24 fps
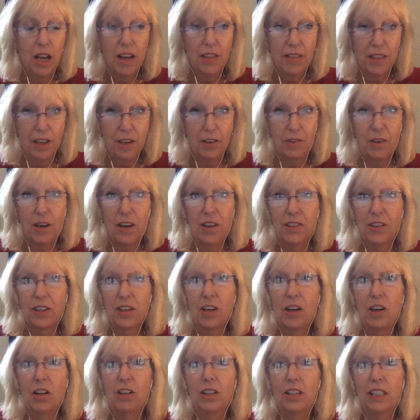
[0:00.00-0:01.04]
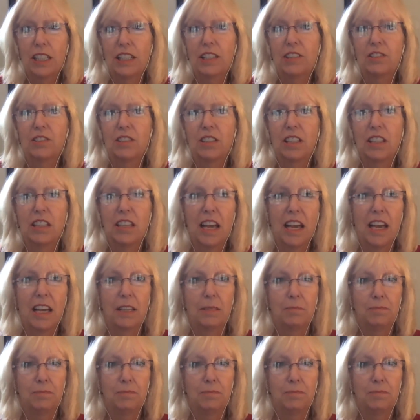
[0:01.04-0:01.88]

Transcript: that are on the call here today.